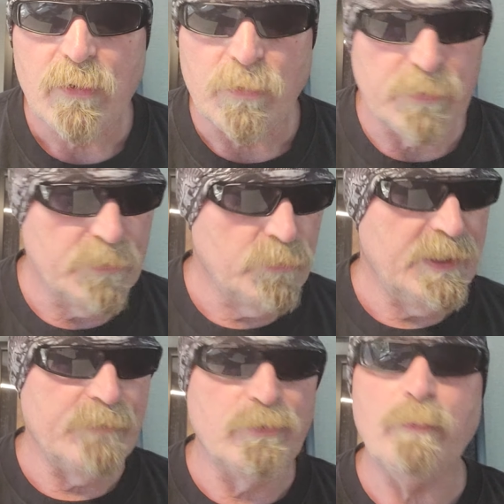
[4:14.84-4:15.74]
We
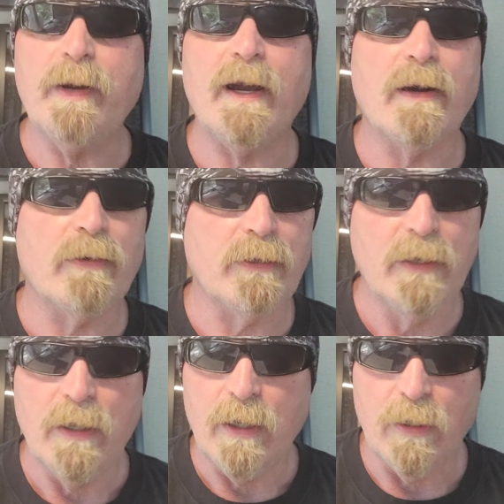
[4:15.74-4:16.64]
have no power
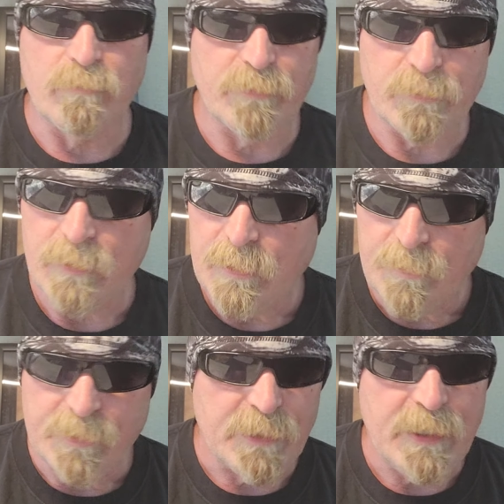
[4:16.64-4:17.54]
over
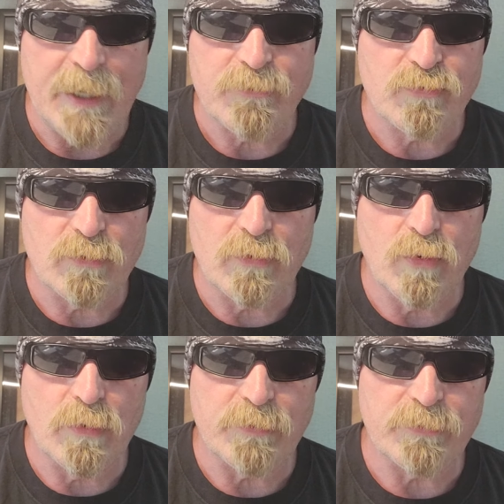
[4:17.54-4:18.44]
the unnatural
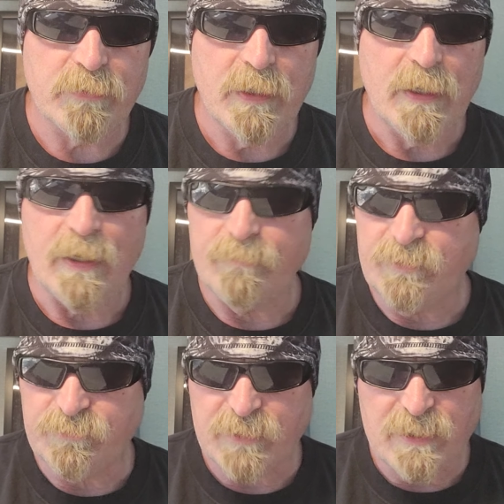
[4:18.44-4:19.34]
course of
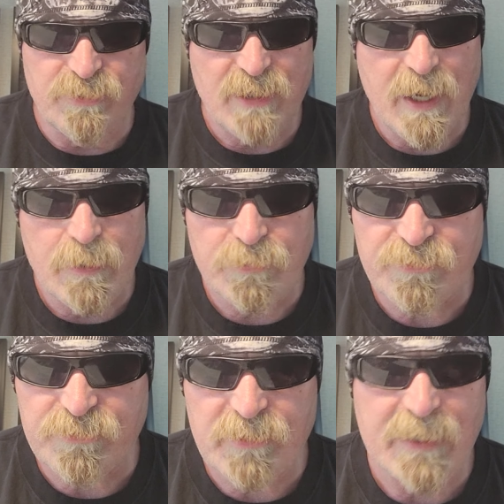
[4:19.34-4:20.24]
this entire
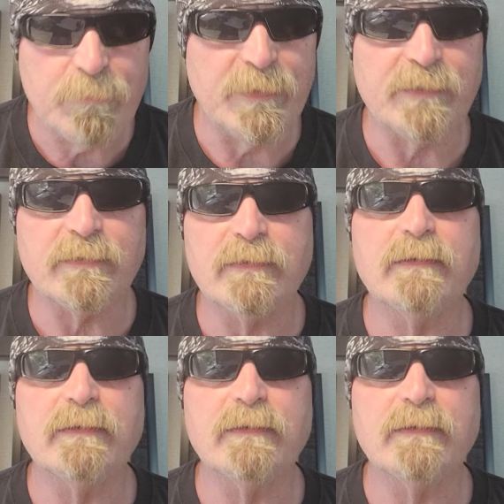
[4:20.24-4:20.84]
segment